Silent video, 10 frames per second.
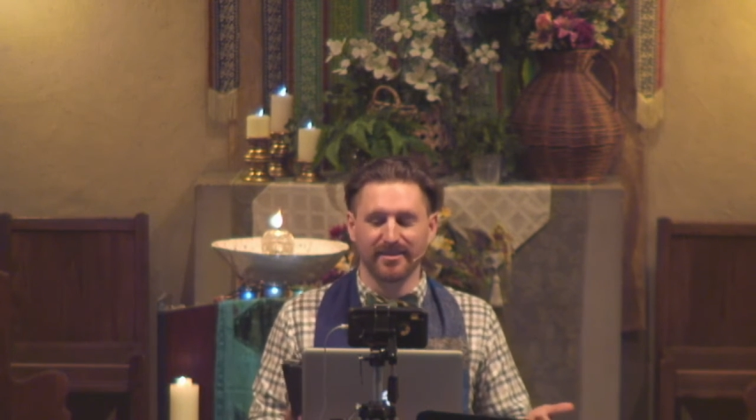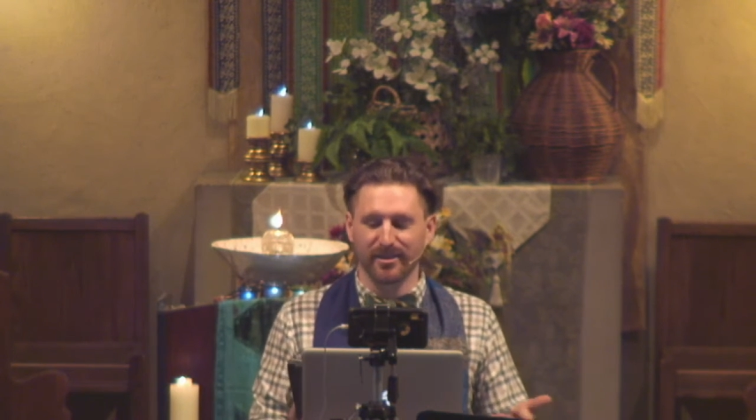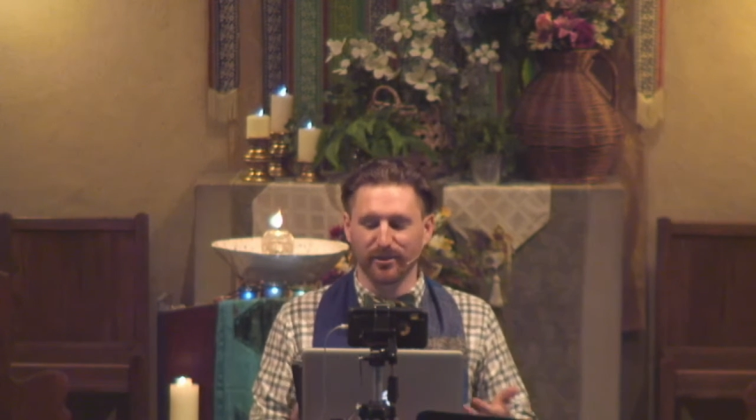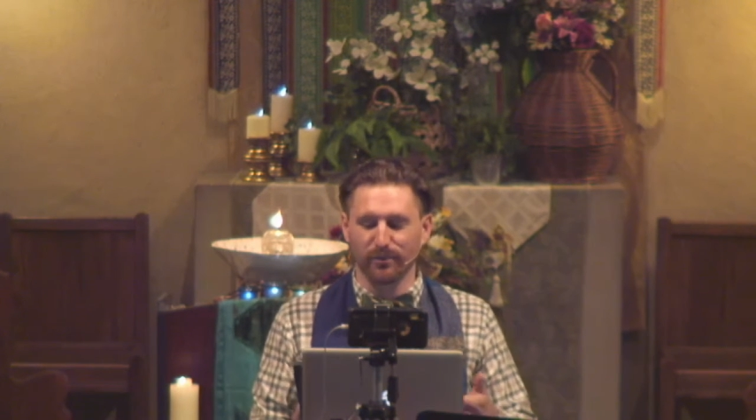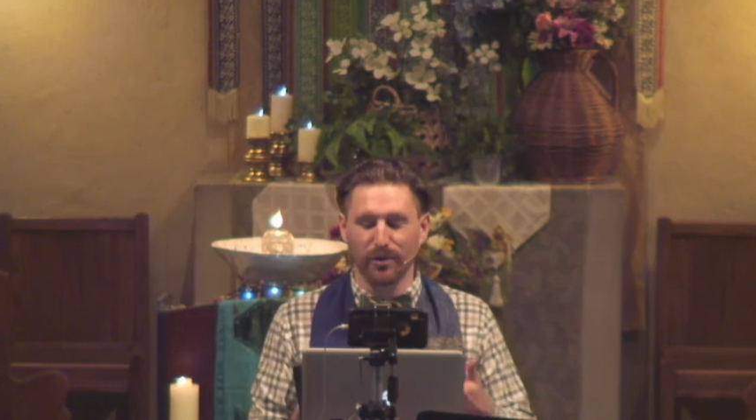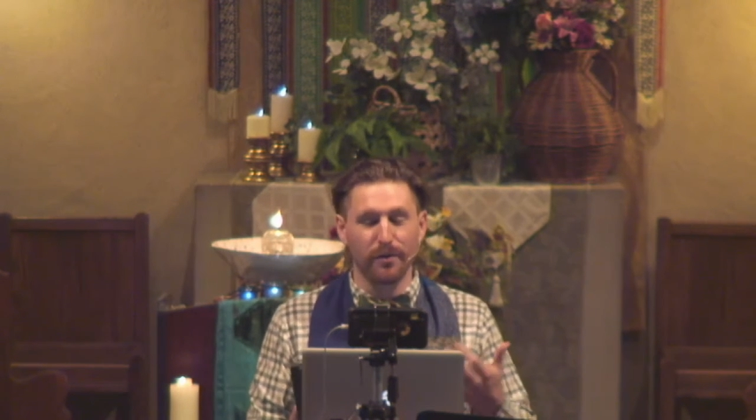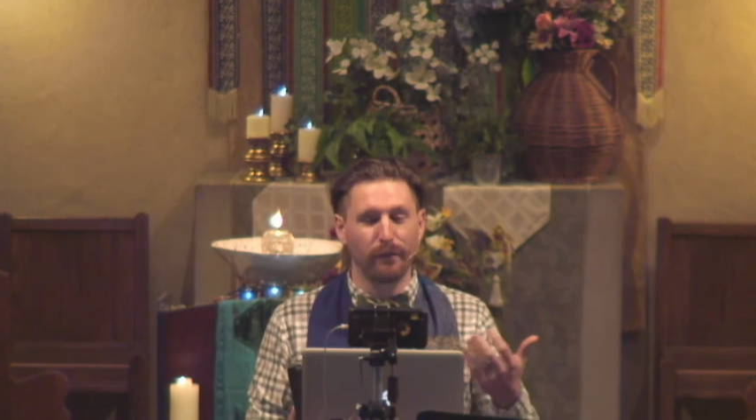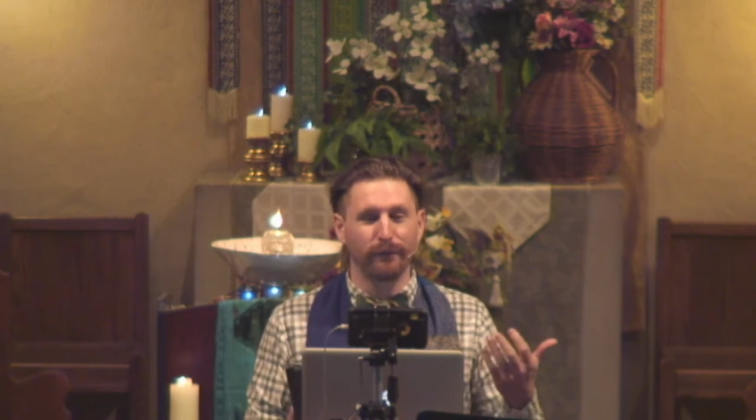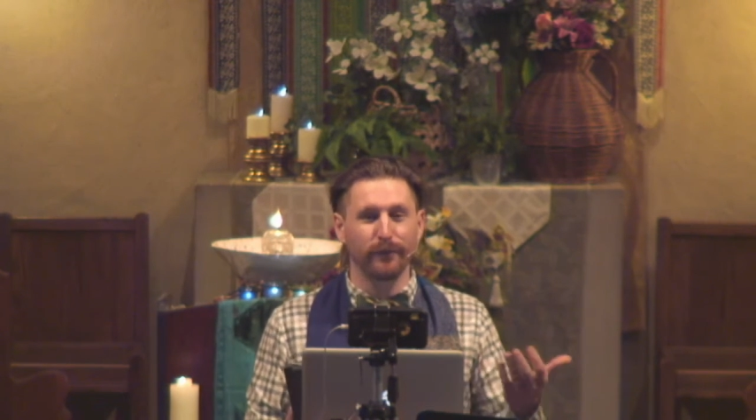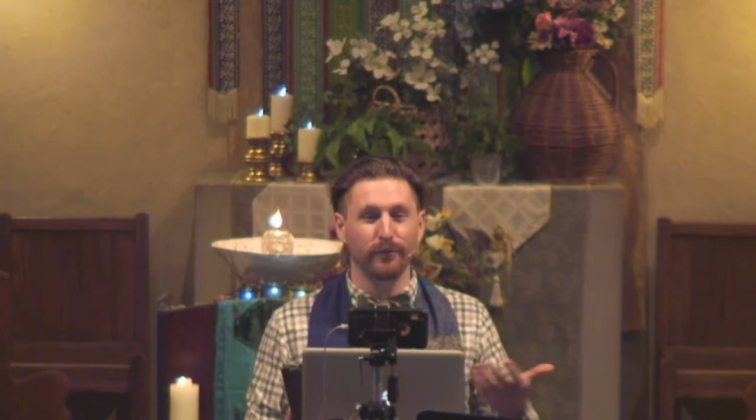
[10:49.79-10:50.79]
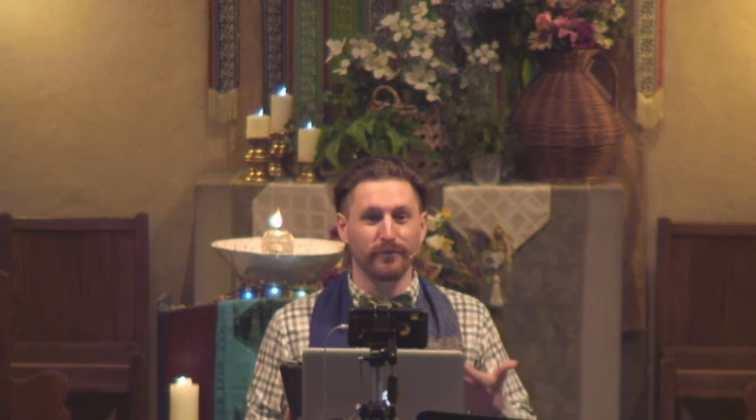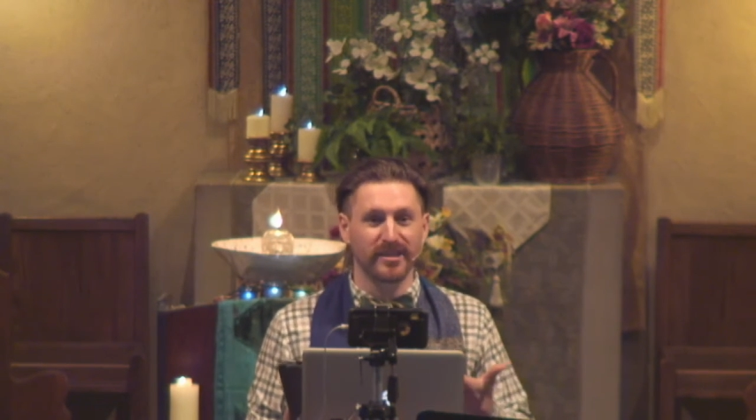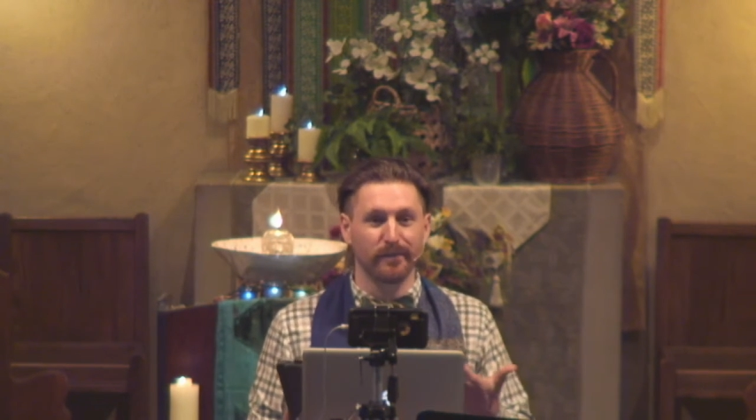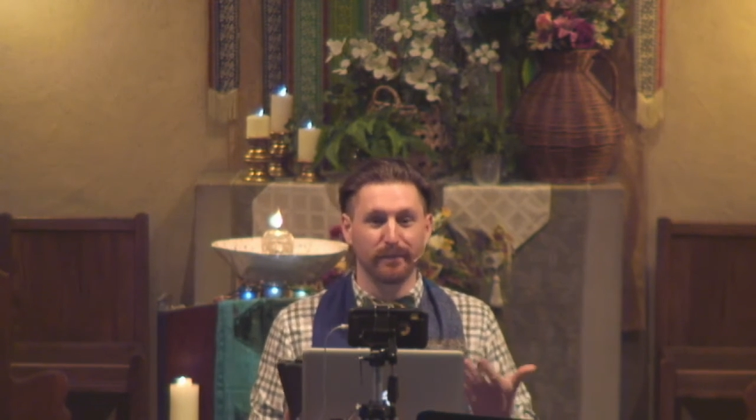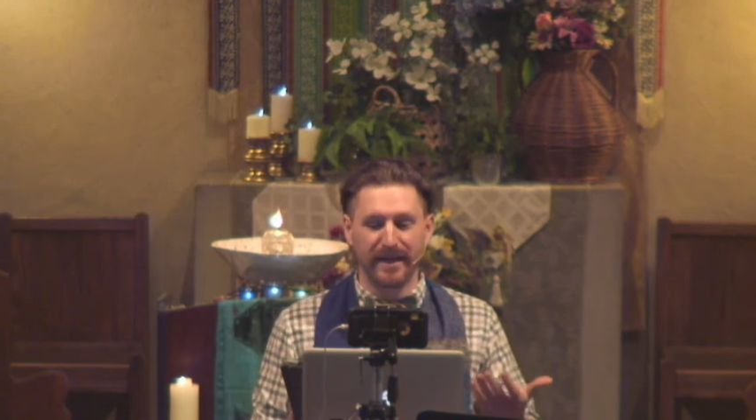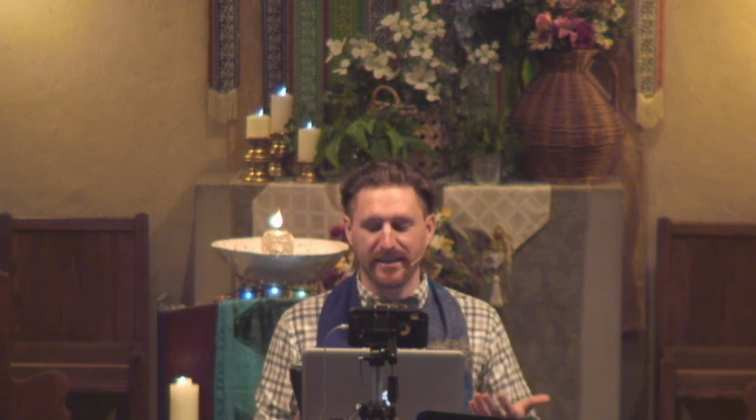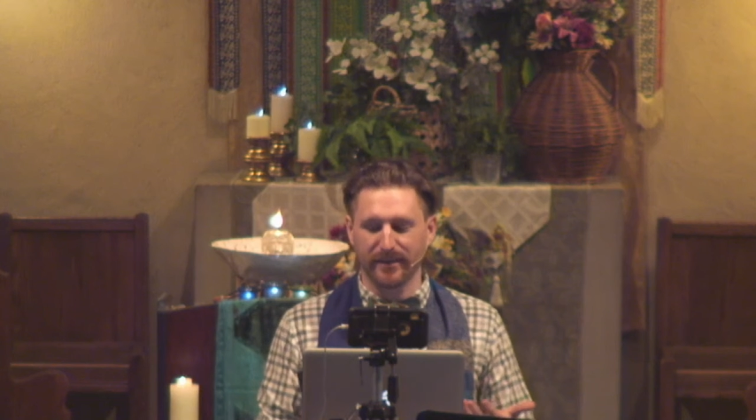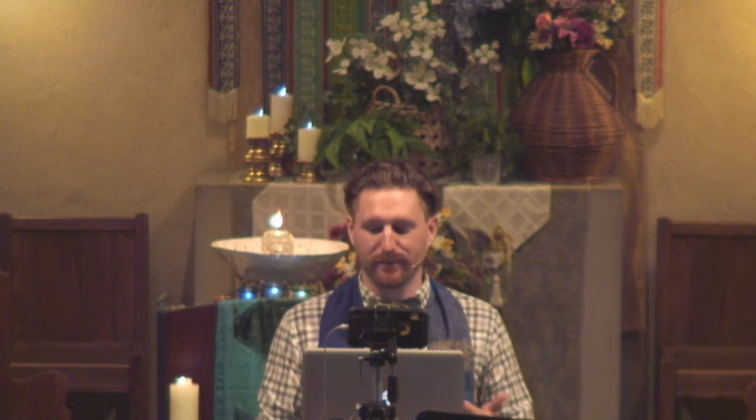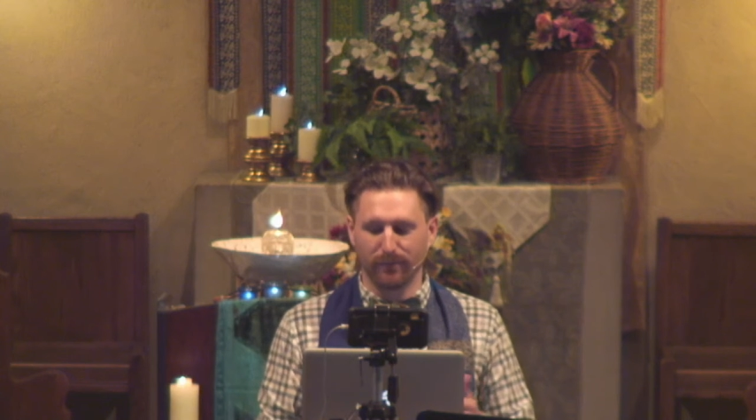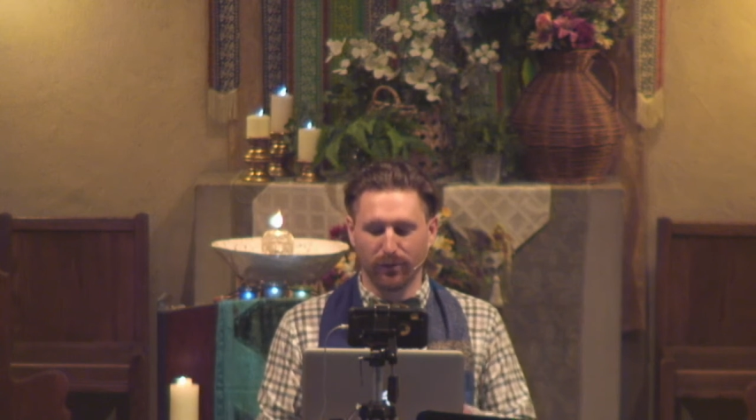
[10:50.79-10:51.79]
to grow food, to
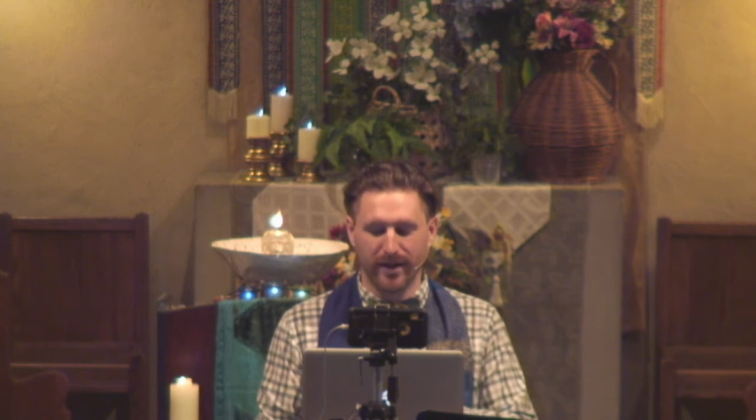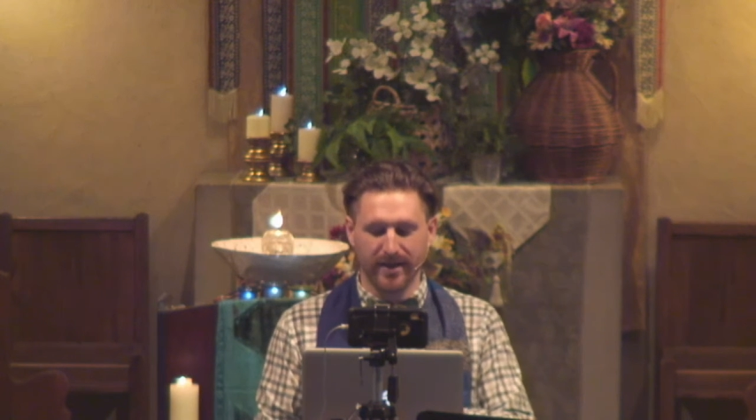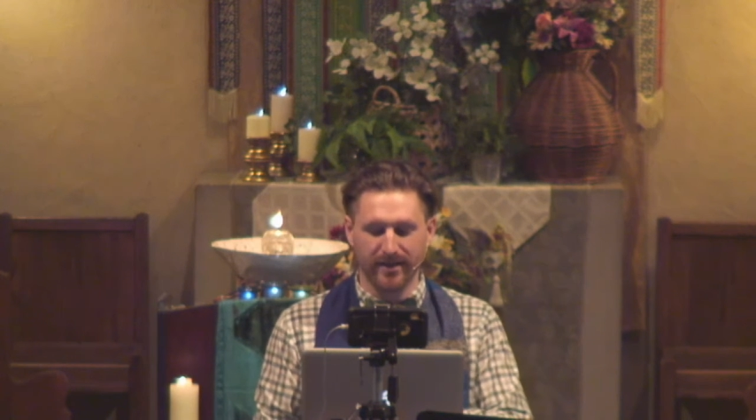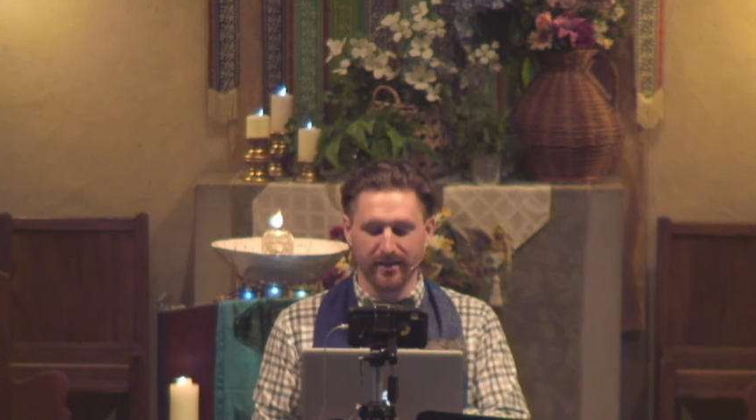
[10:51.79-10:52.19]
bake bread?